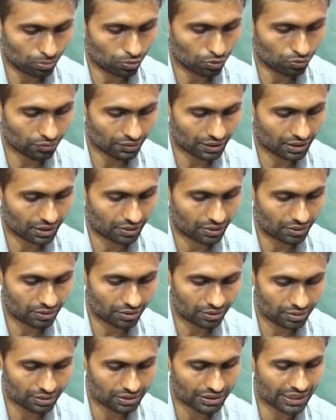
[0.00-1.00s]
movie.
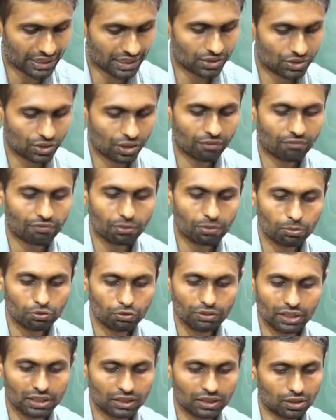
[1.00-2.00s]
Select star from
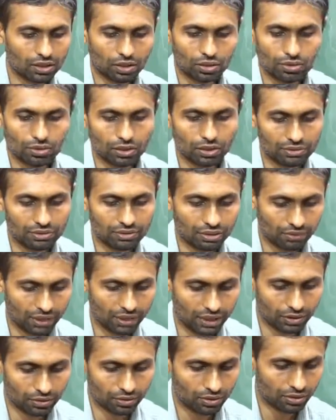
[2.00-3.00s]
movie. That also gives a
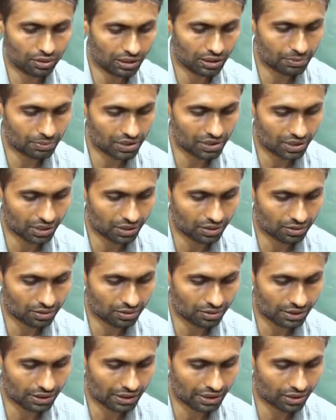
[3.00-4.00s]
value. Let me check
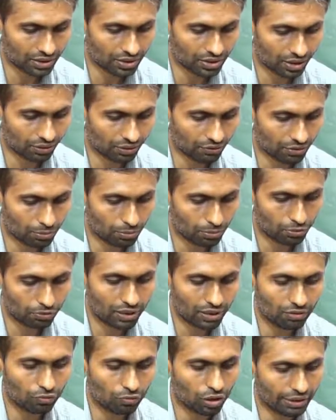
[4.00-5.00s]
select star from
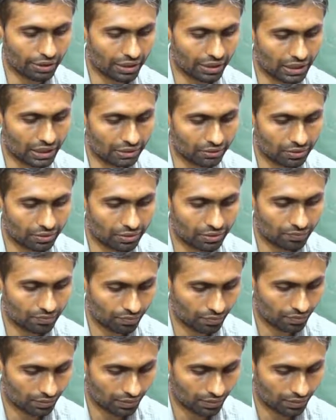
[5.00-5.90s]
movie. What it gives.